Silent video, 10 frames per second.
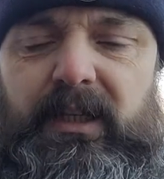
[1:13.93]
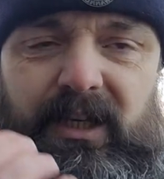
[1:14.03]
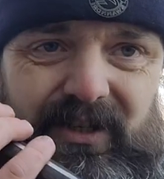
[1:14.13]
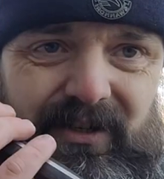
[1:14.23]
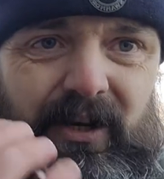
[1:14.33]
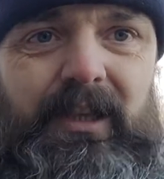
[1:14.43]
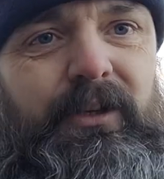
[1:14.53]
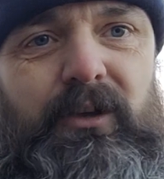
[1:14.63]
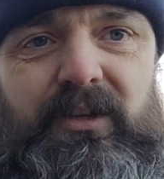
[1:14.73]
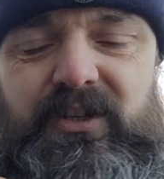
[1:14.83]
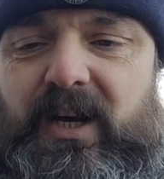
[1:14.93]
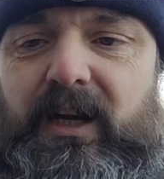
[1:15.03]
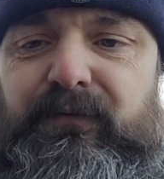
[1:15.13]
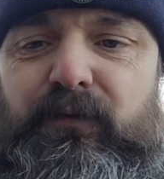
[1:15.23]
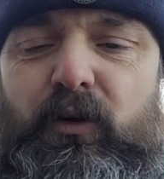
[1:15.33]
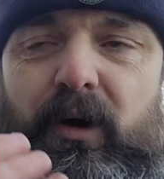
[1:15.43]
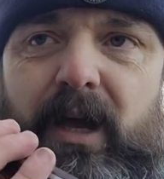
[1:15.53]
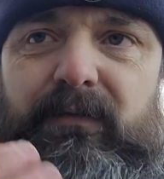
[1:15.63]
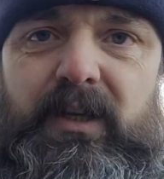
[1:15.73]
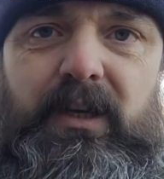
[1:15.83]
and it's certainly not designed for
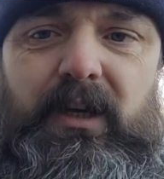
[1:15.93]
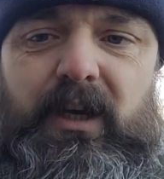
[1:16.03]
heavy